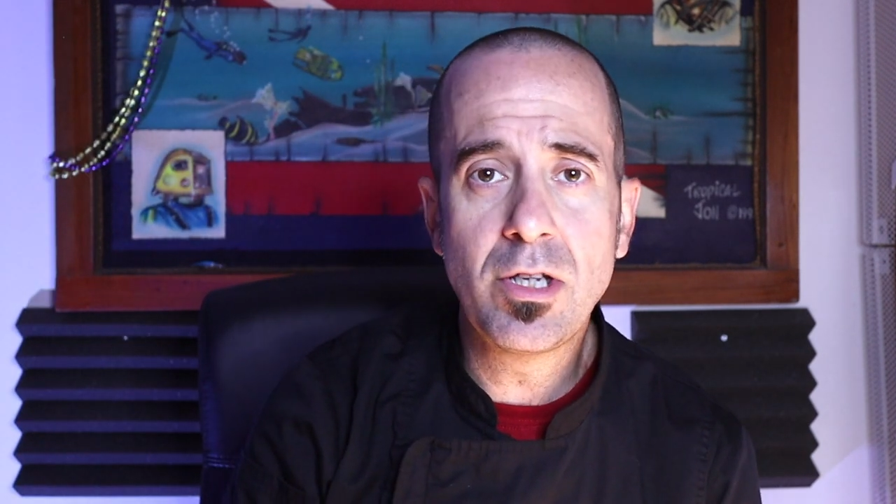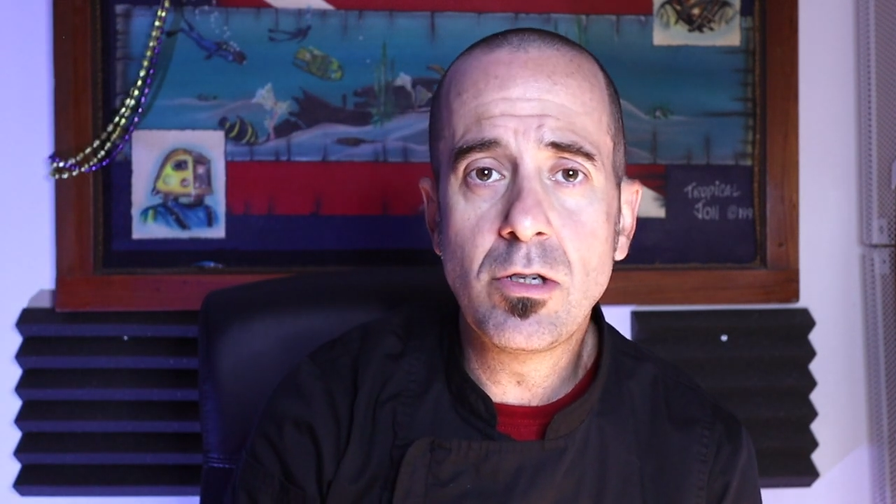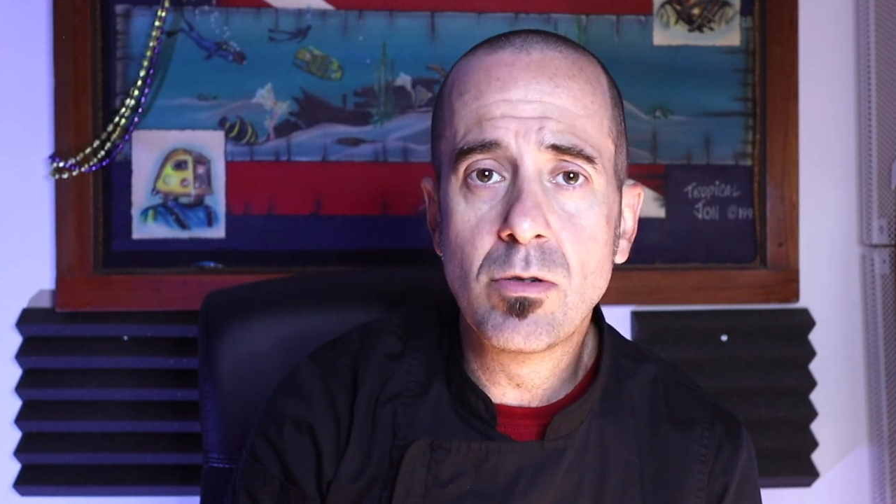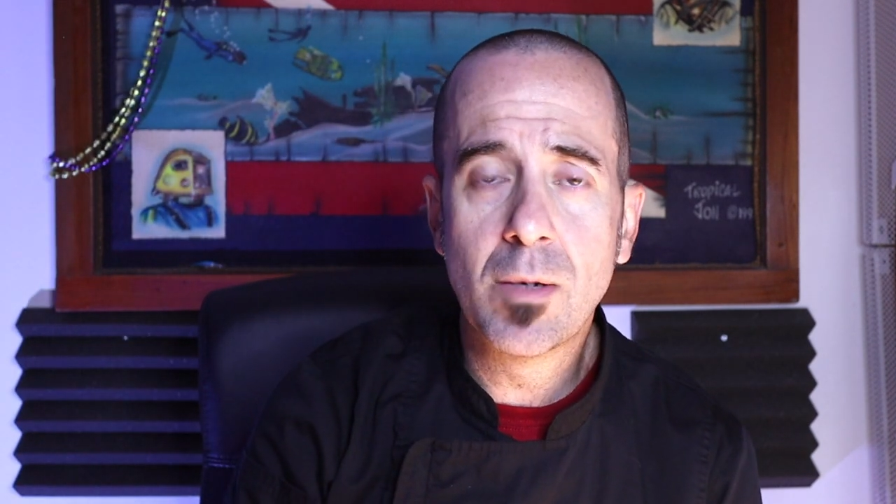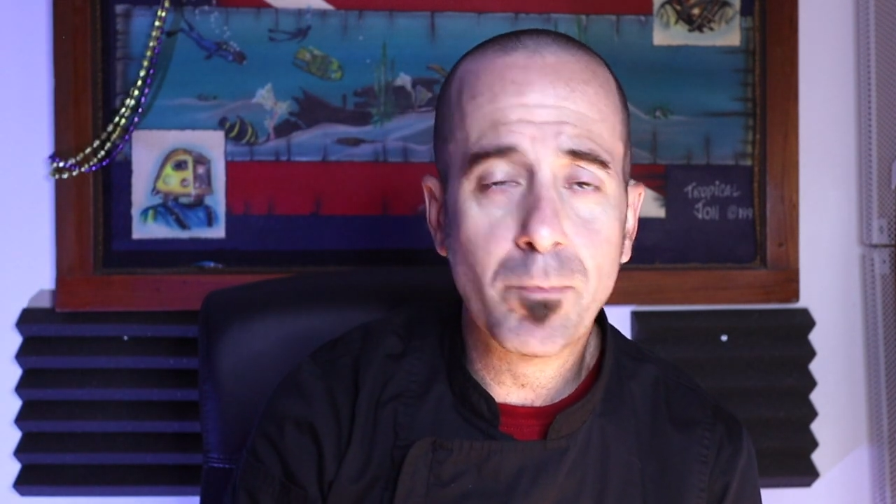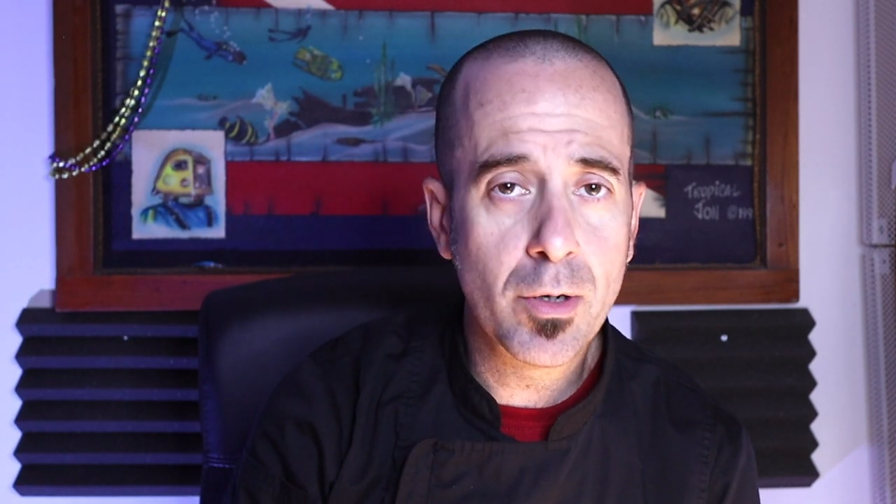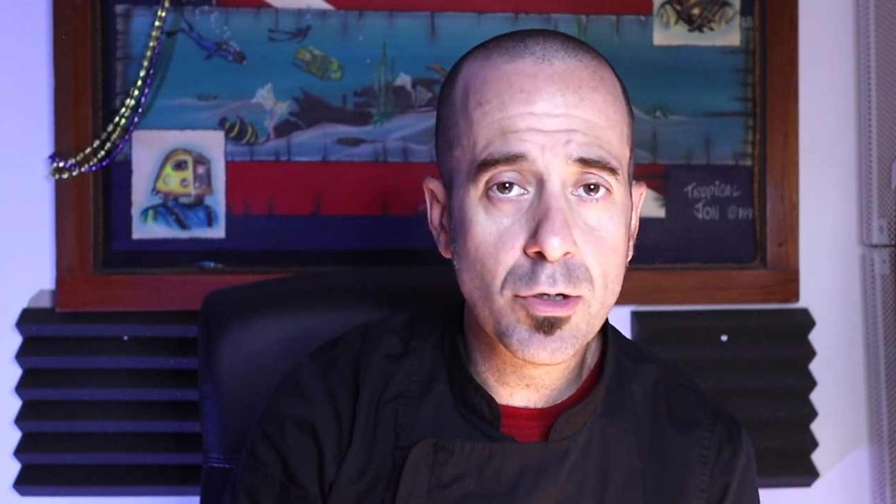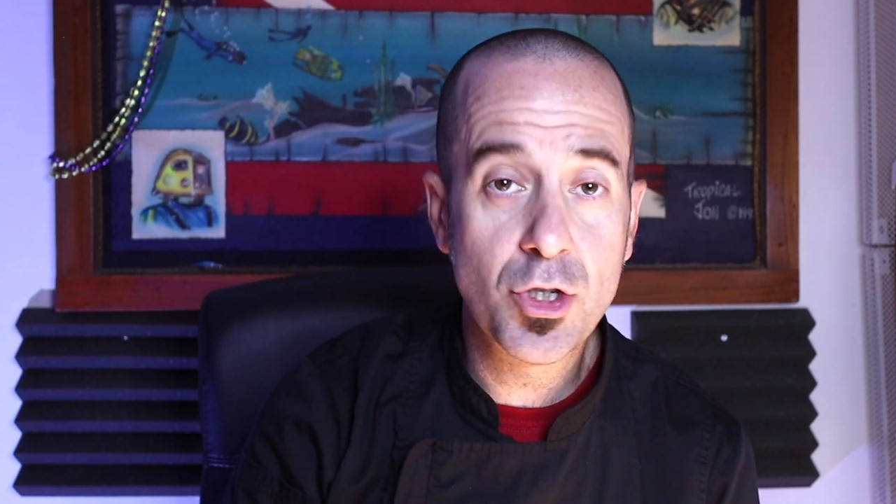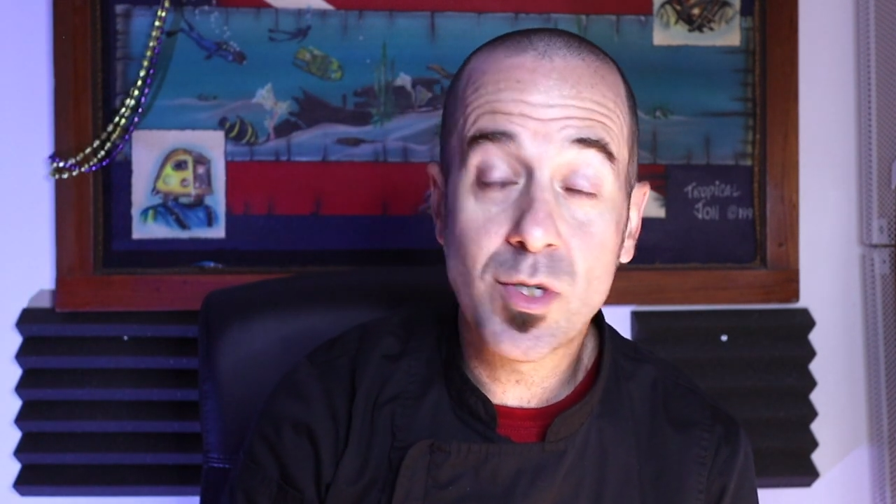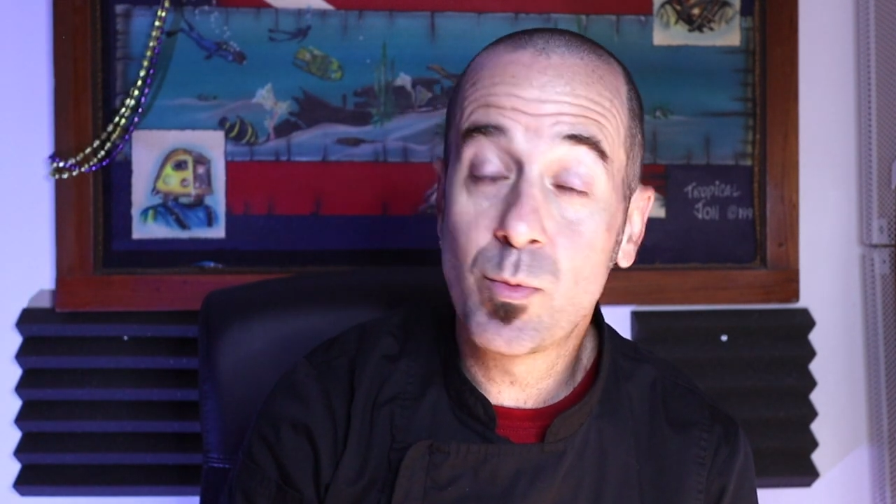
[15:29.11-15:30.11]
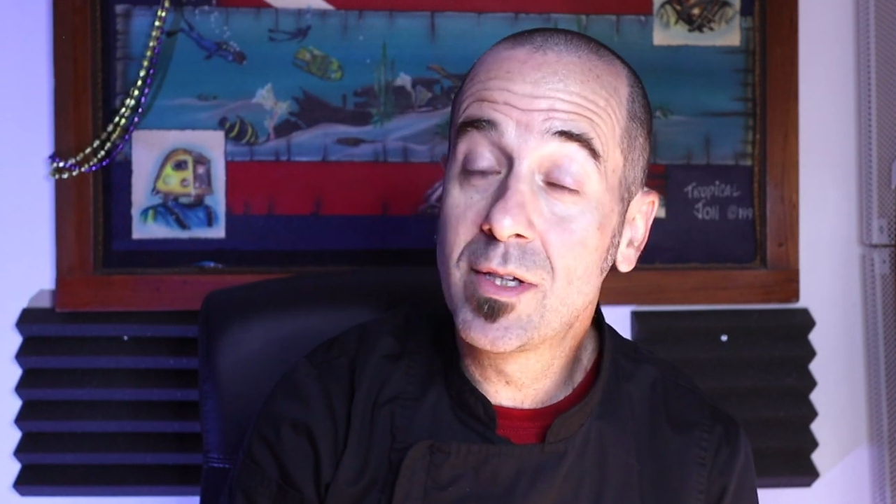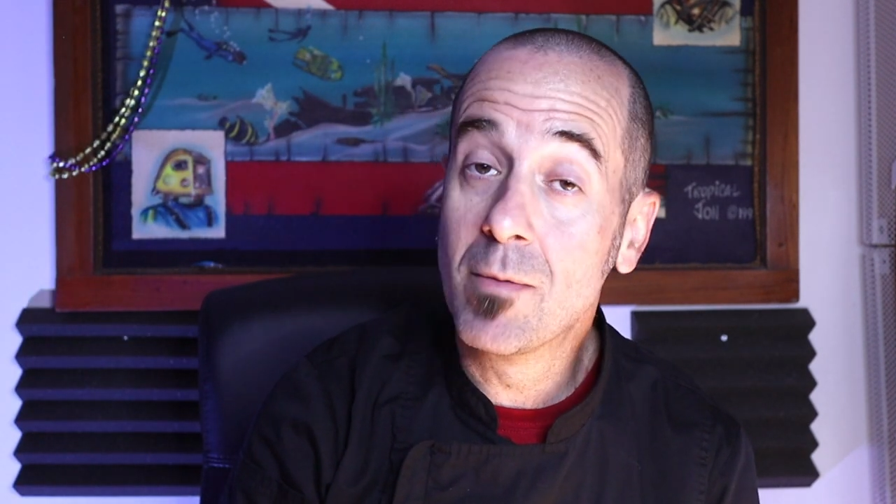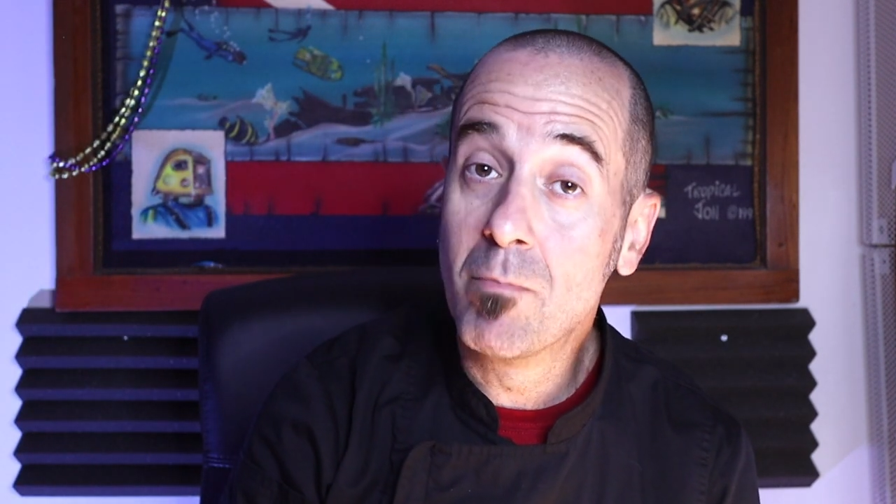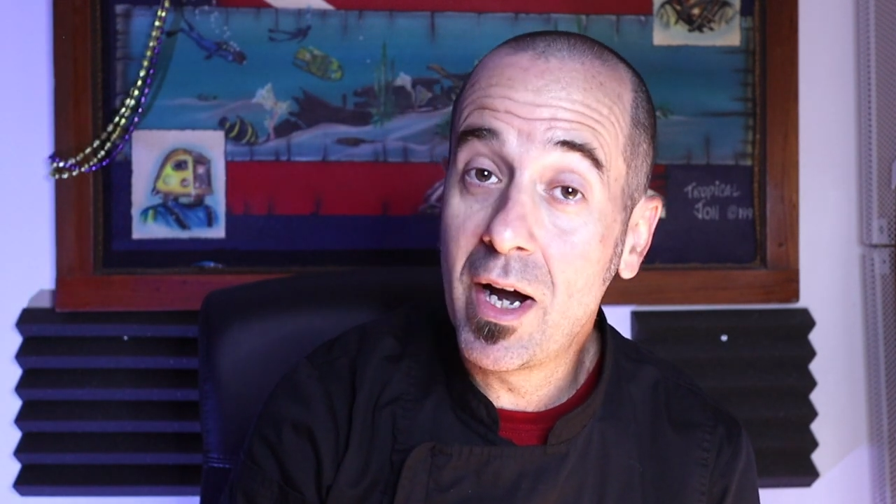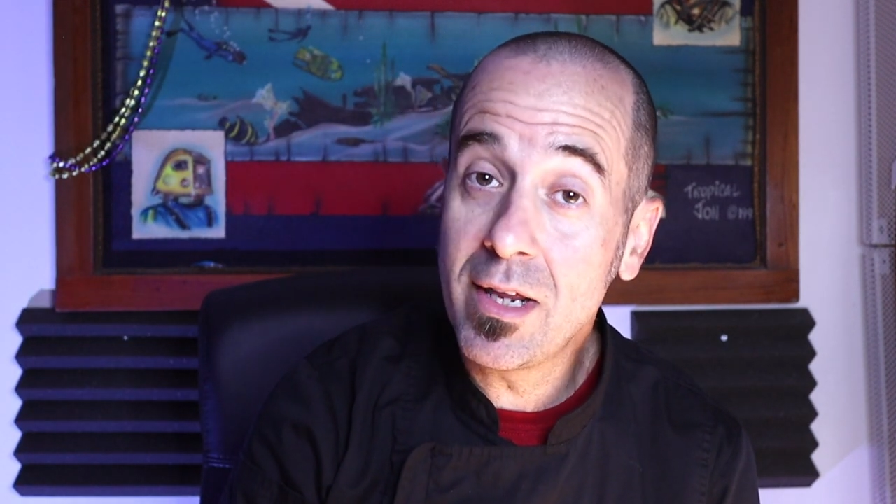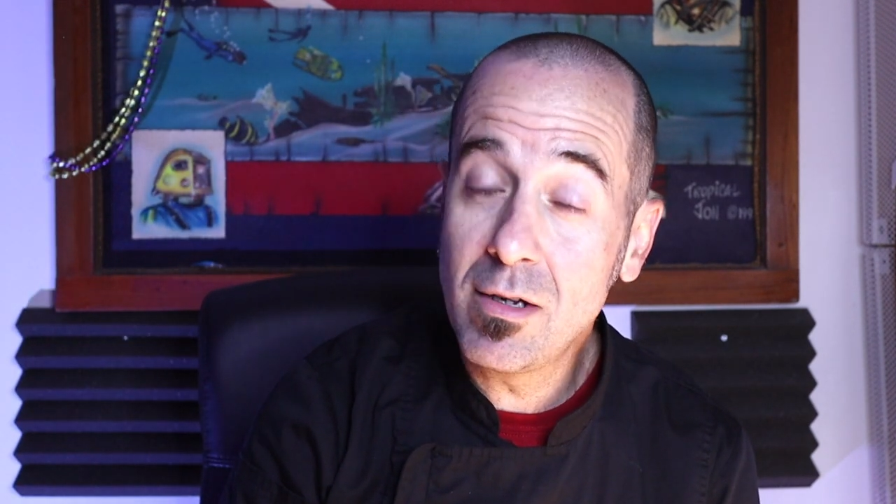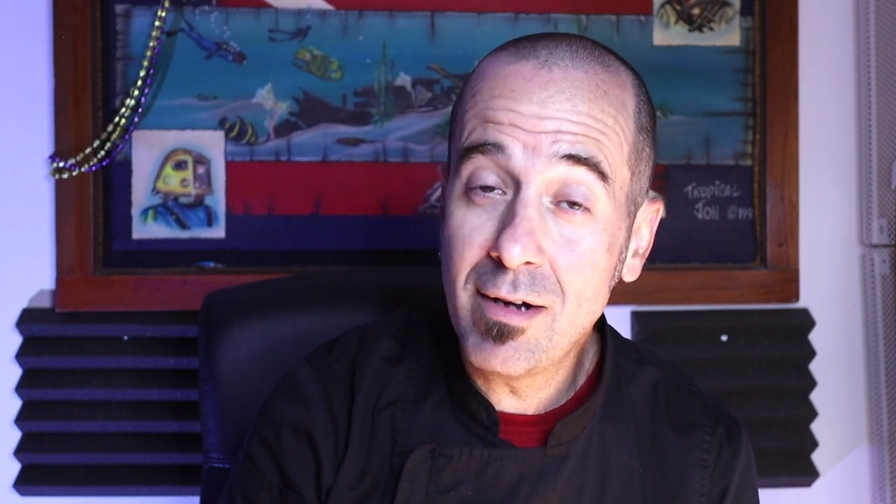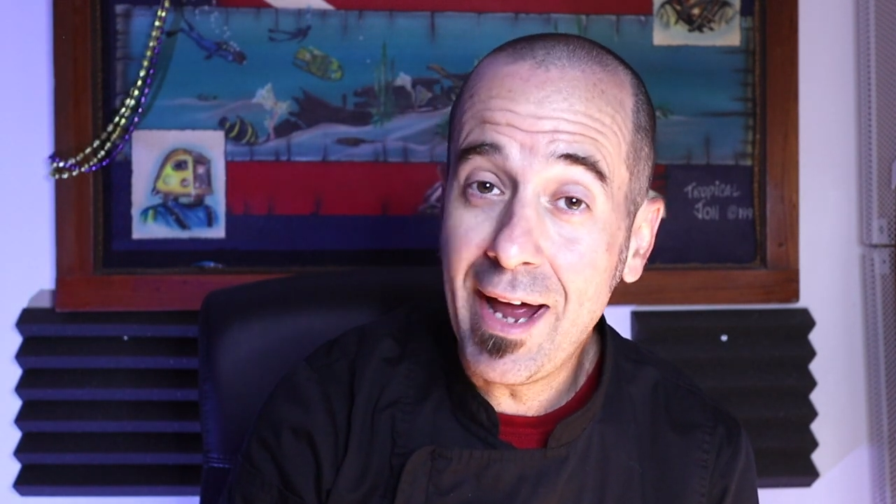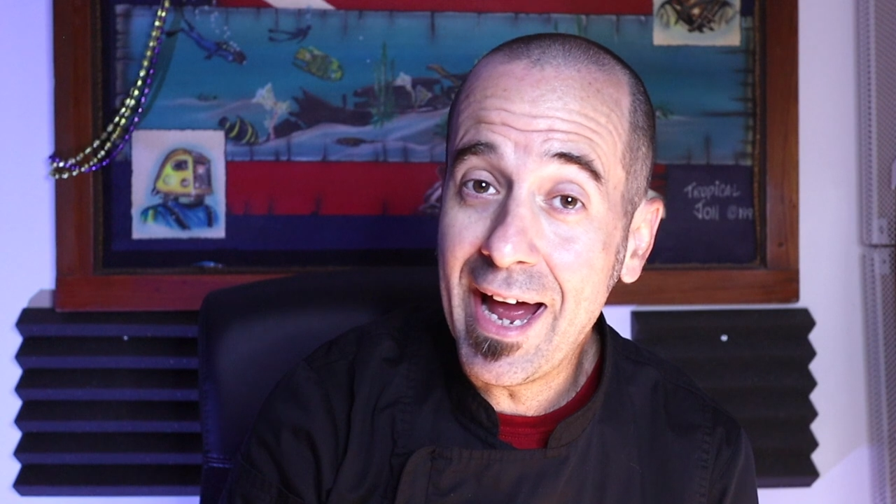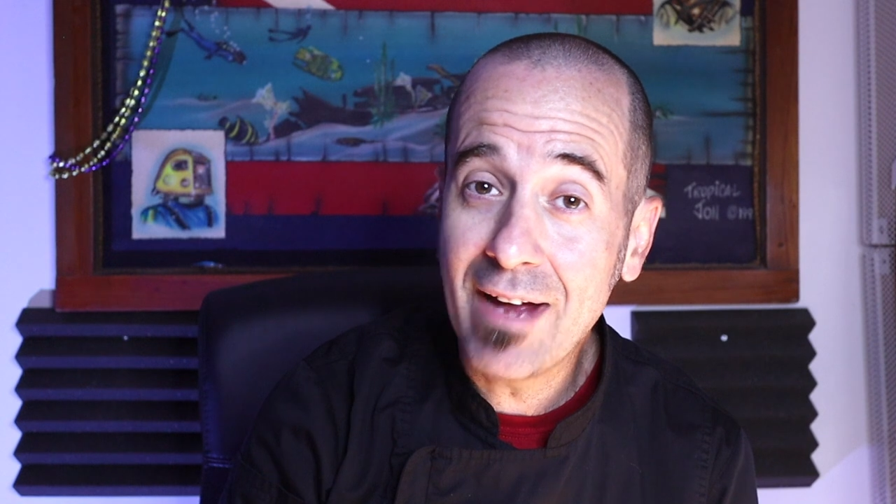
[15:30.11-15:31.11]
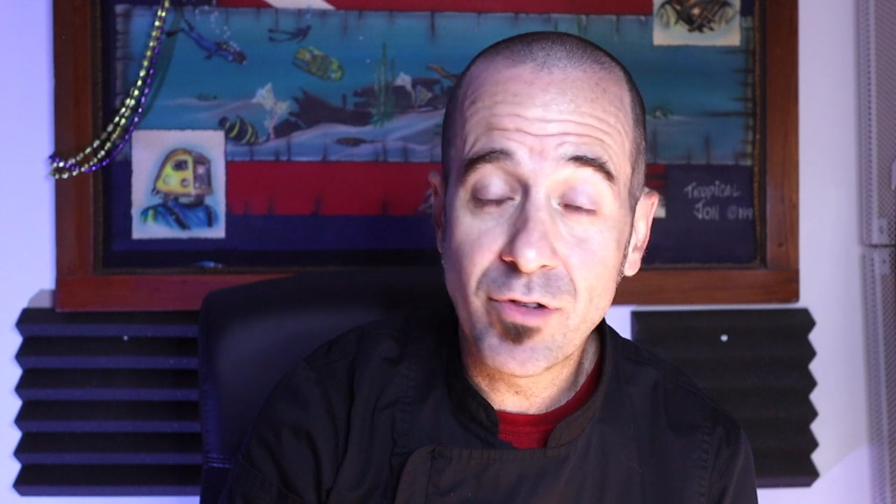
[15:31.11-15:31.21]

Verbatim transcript: that you can purchase with the money you have.